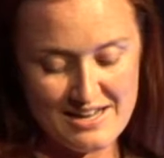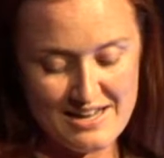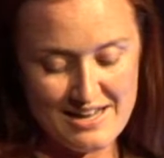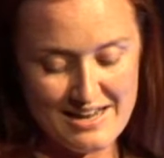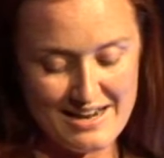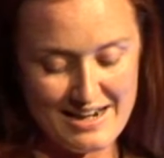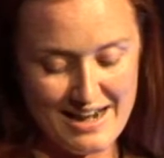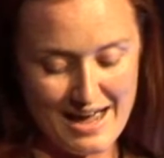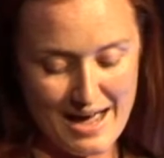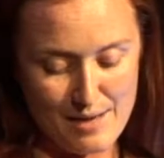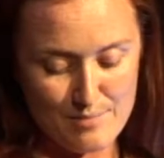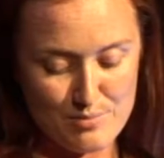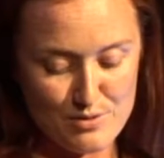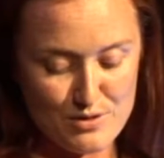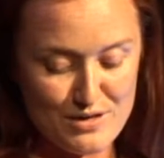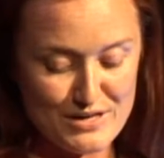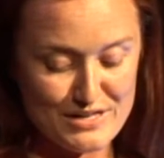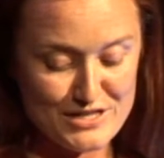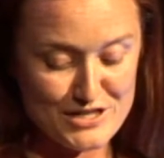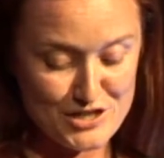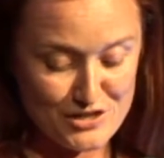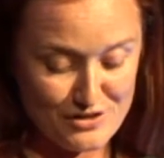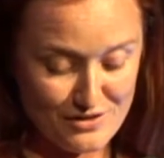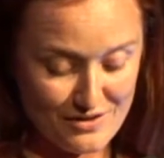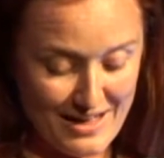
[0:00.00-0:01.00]
in
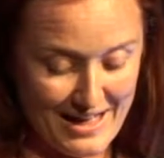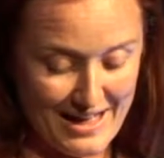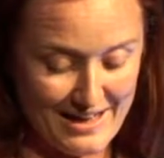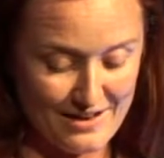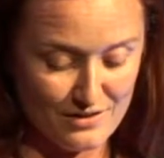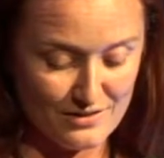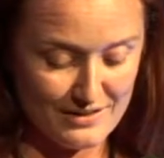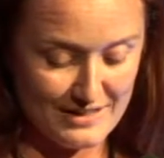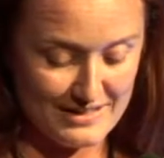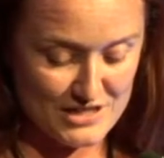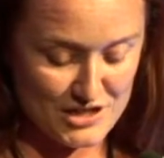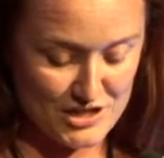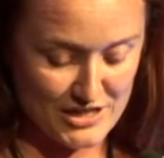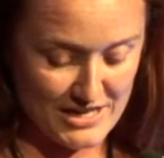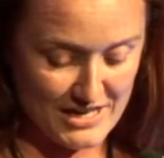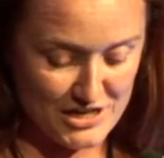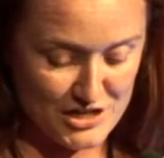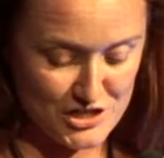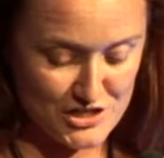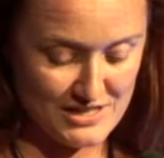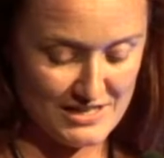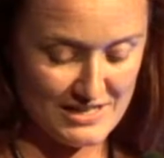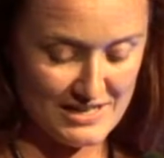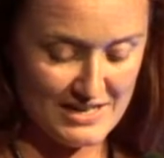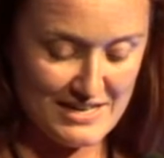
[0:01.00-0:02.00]
Aboriginal Adult
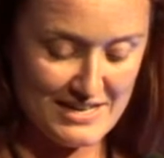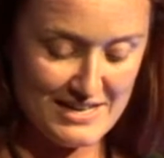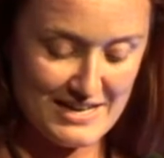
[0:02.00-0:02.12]
Education